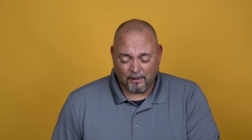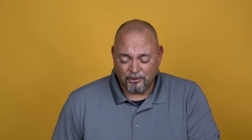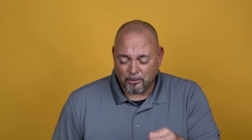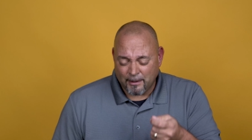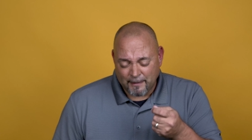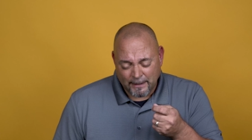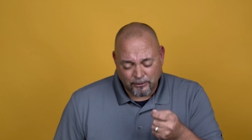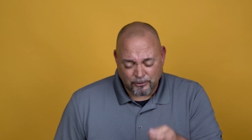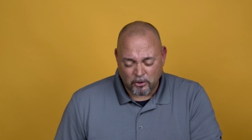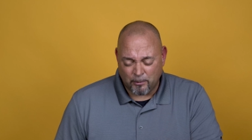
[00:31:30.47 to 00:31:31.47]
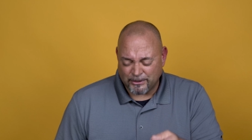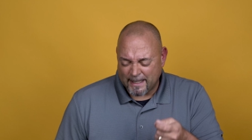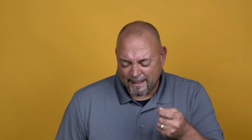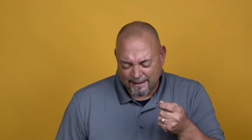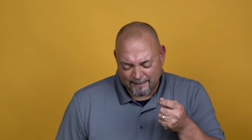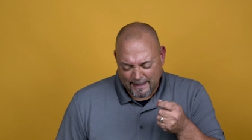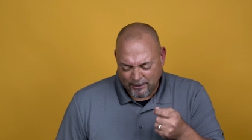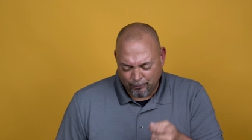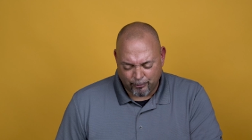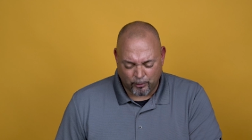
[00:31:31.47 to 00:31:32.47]
So I thank you so much, God. Again,
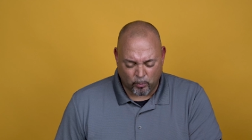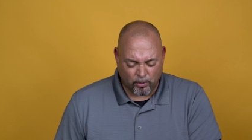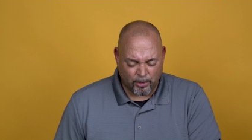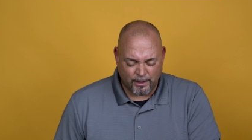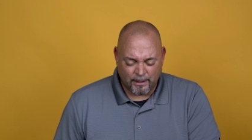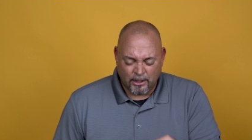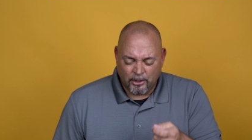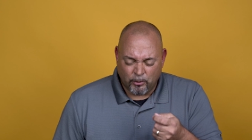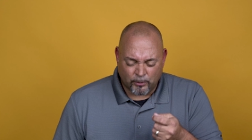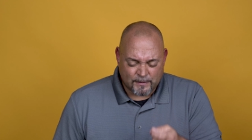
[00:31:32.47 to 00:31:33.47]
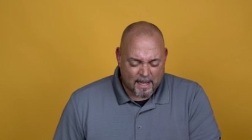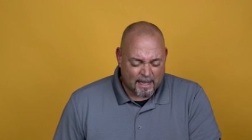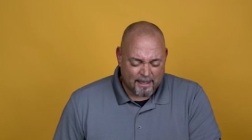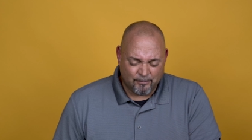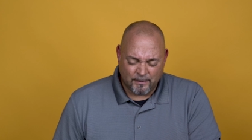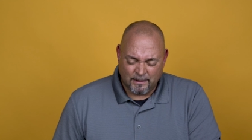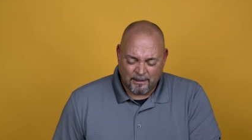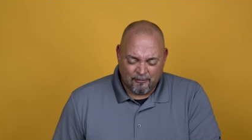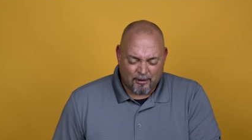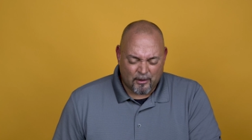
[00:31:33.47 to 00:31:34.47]
thank you for your word, your time,
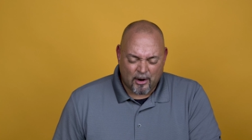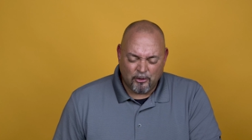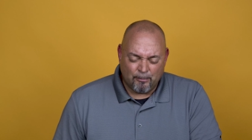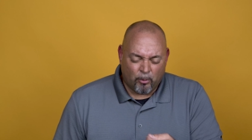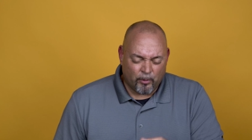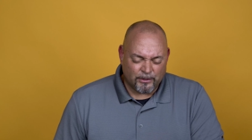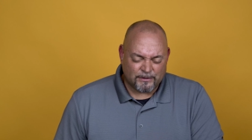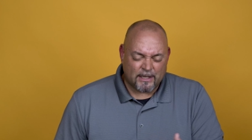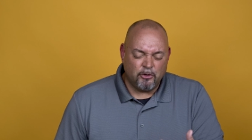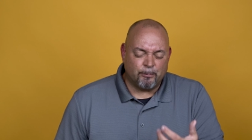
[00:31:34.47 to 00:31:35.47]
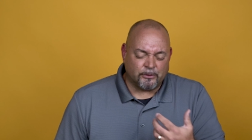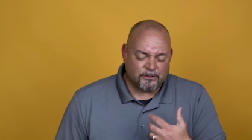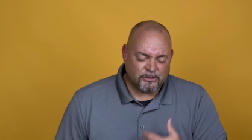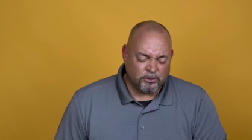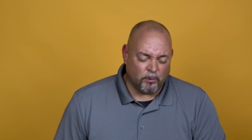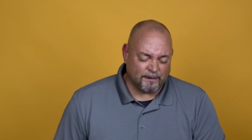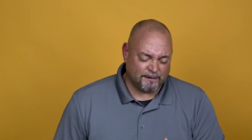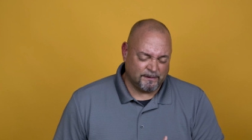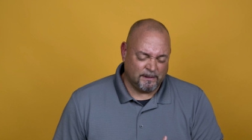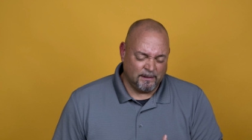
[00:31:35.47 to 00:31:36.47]
Father, how you pour into us, how you pursue
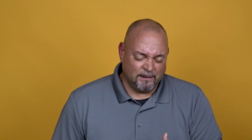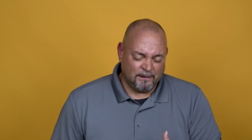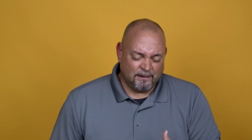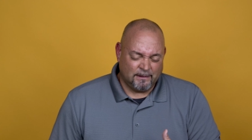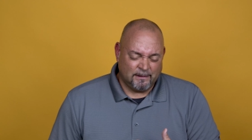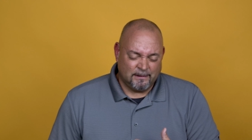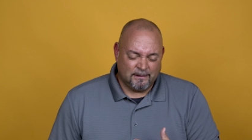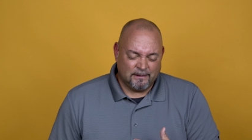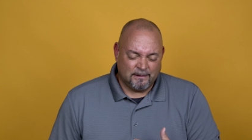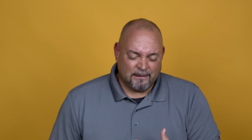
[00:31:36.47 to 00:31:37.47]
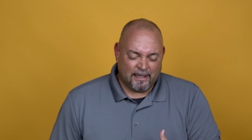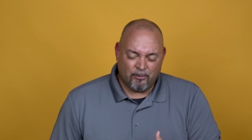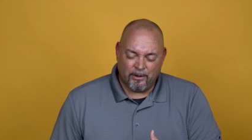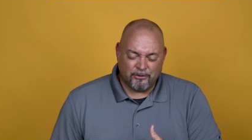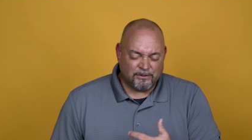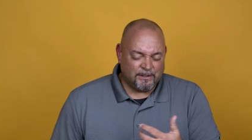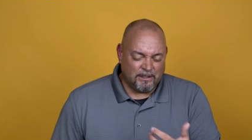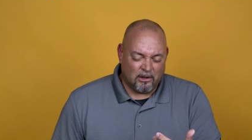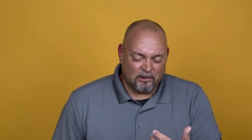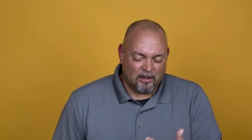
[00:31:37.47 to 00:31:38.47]
us like we are just a
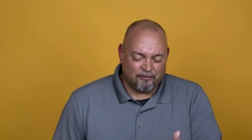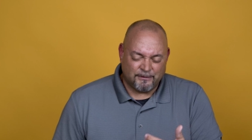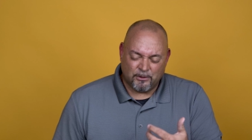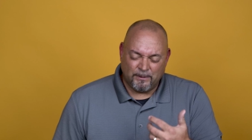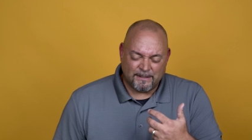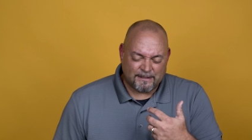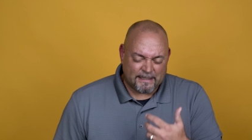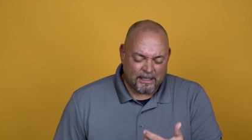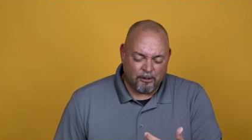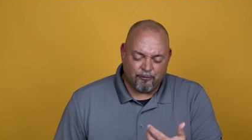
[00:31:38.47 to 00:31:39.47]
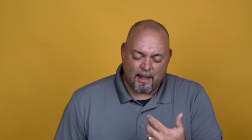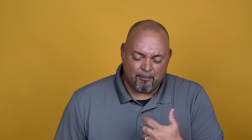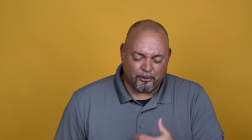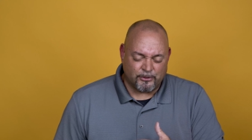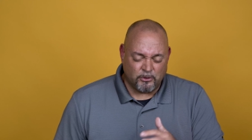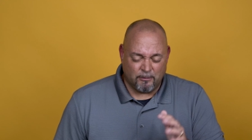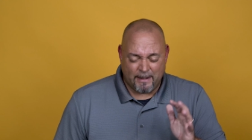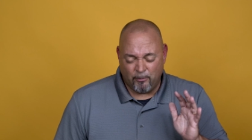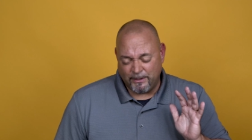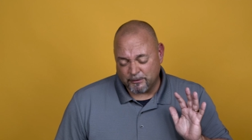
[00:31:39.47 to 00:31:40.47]
young love. So we just thank you for that pursuit. And
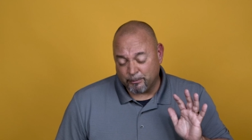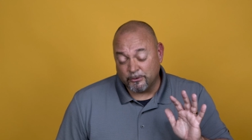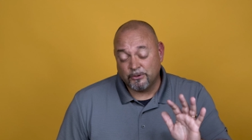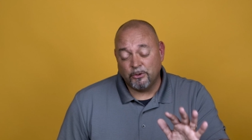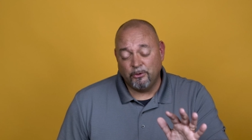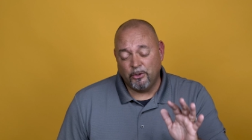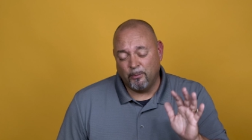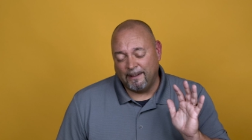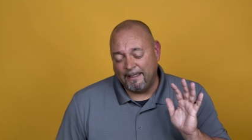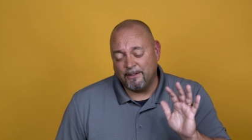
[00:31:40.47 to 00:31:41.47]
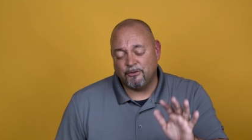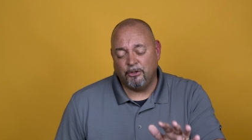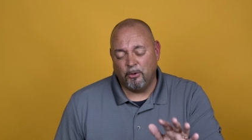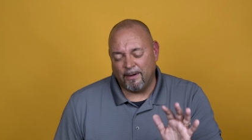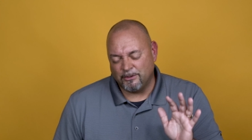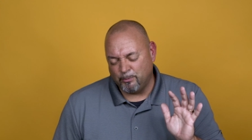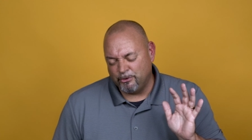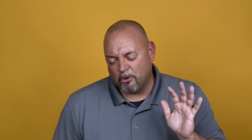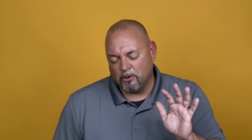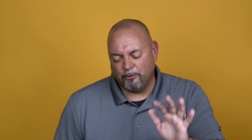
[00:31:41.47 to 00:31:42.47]
may we just pursue you and lean into you. And as we
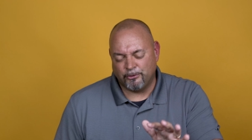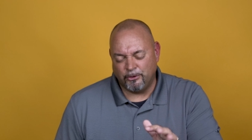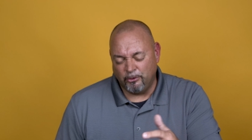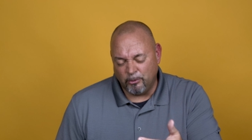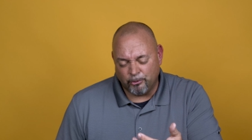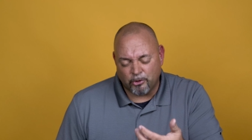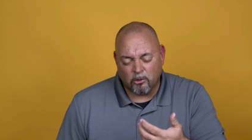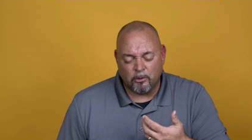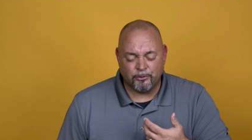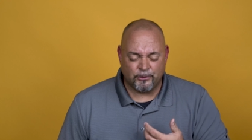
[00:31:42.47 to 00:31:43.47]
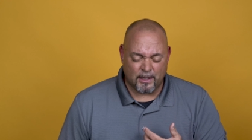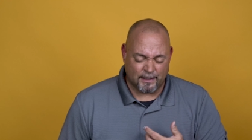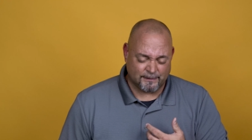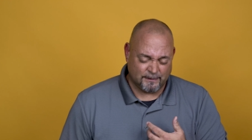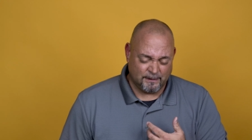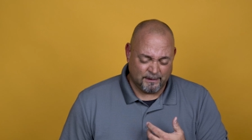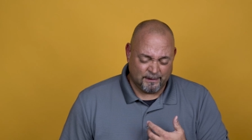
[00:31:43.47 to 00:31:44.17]
draw closer to you, you will draw closer to us.